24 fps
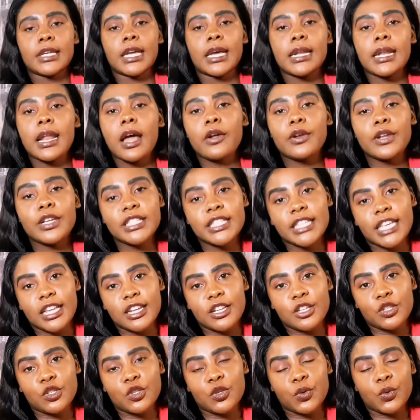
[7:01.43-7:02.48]
Now let's get
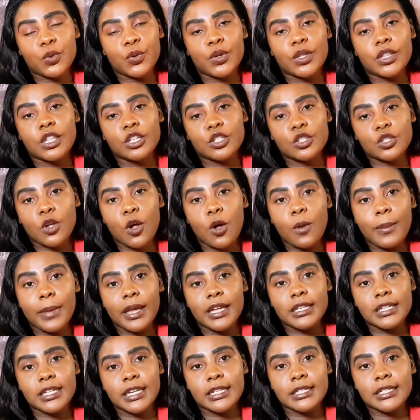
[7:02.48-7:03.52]
into the sole
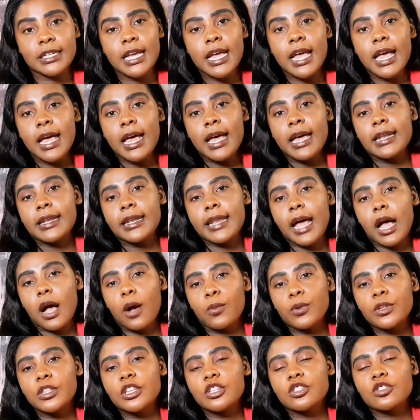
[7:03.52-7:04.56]
mandate. Now
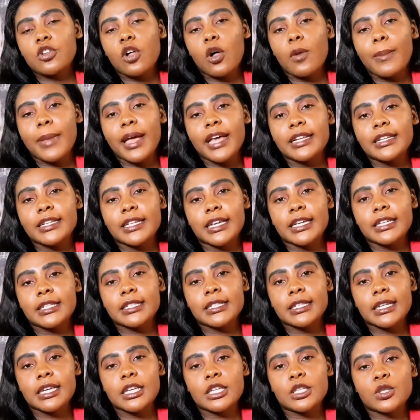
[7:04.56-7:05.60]
with a sole mandate,
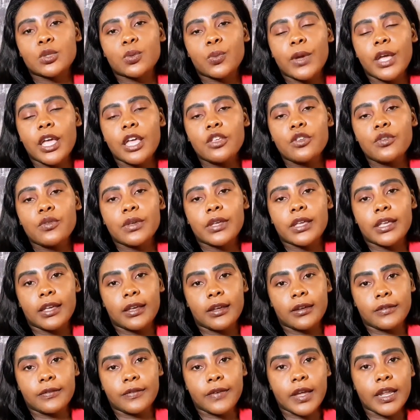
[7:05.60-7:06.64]
it's where you
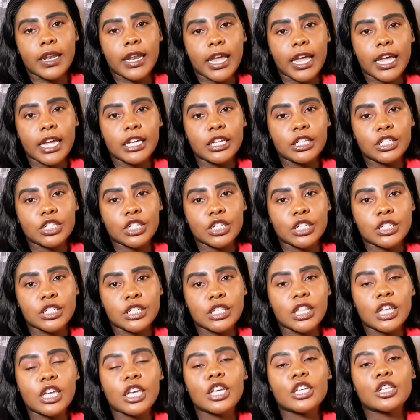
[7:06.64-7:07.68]
give an agent
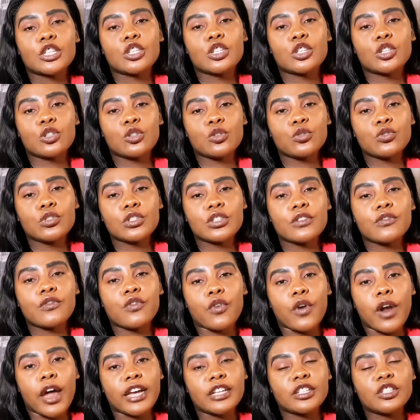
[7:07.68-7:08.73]
the exclusive
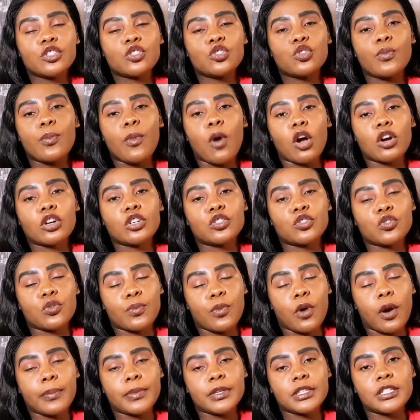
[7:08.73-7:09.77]
right to market your
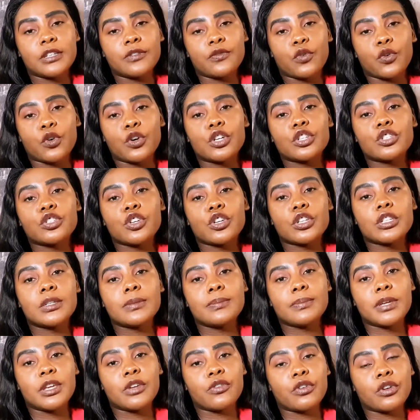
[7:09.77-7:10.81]
property for a certain
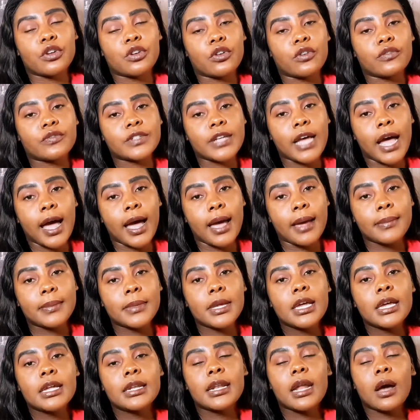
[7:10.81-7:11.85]
period of time.
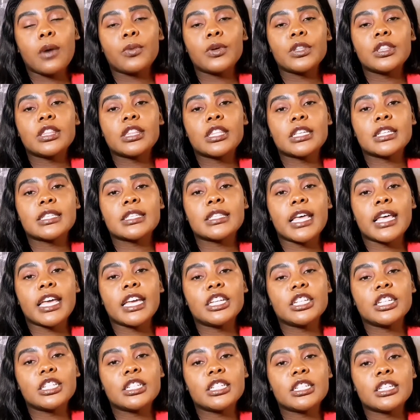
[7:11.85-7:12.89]
Now with this, the
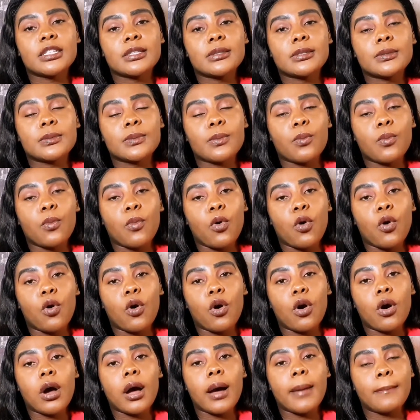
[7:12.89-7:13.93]
agent is
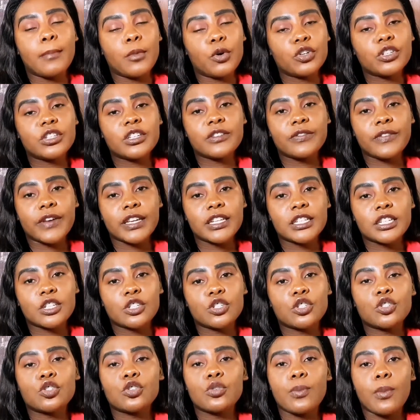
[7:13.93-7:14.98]
more motivated
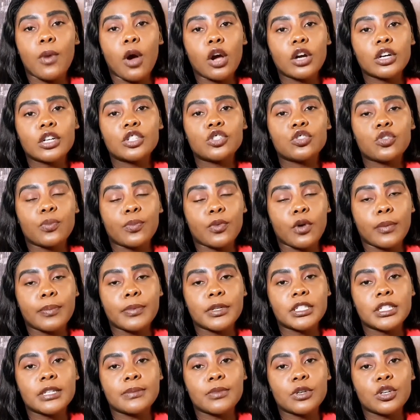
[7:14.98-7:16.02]
to market your
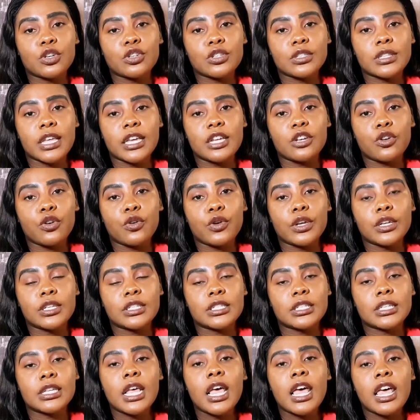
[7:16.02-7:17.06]
property because they know
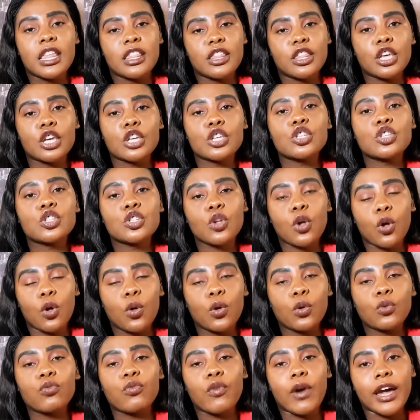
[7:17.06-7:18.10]
it's their
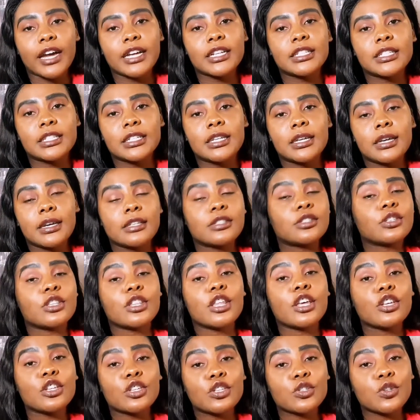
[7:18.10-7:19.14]
sole right, it's
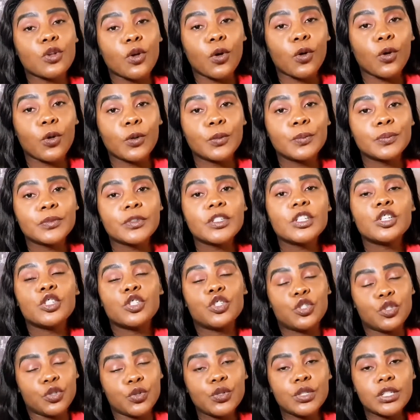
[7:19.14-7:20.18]
their sole
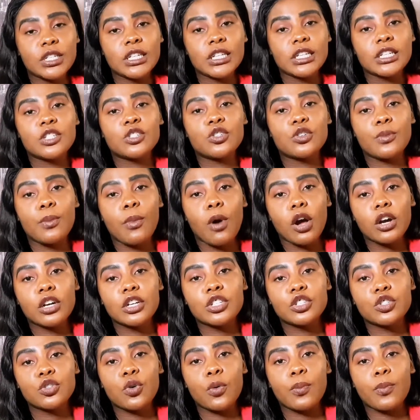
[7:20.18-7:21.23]
duty to
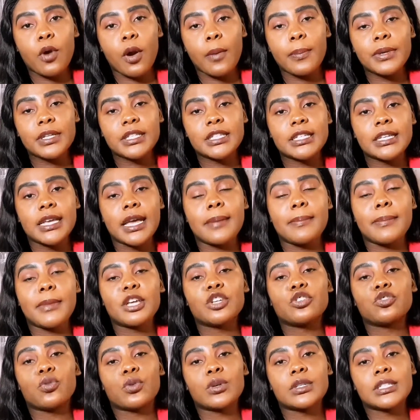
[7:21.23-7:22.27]
market your property and make
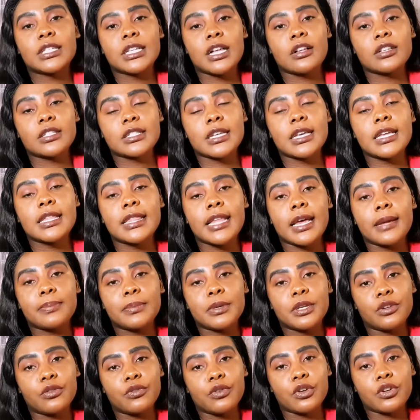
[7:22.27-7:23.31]
sure it sells in that
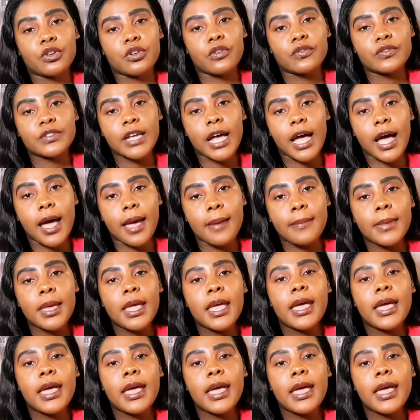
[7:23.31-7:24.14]
period of time.